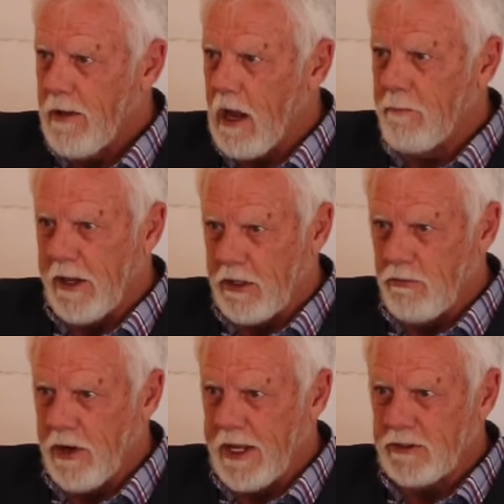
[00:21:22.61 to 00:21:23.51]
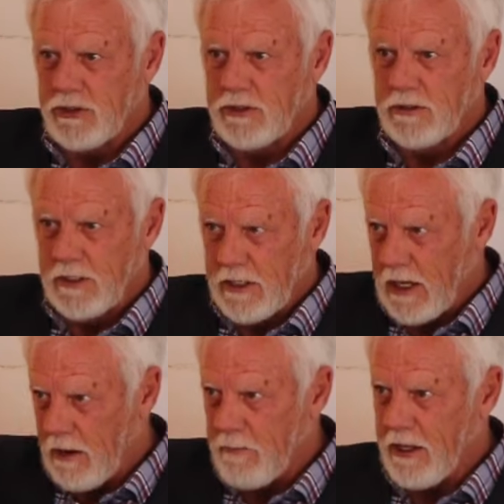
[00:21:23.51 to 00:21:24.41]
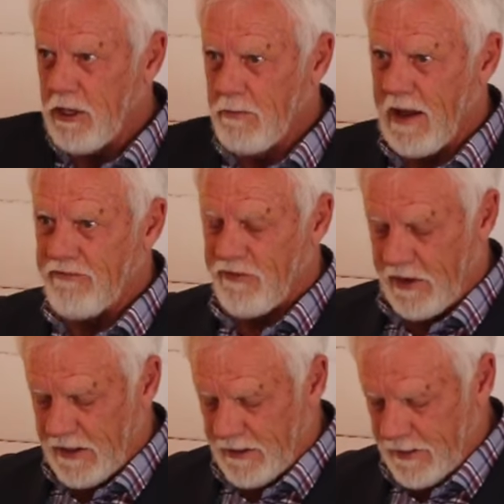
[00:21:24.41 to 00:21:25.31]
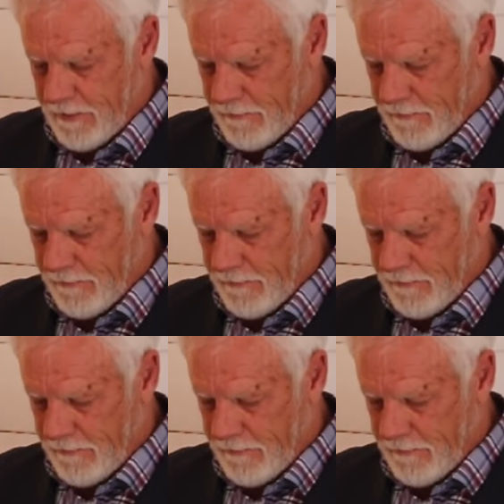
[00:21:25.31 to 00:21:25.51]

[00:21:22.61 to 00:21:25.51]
I'll make you rich, I'll make you my friend.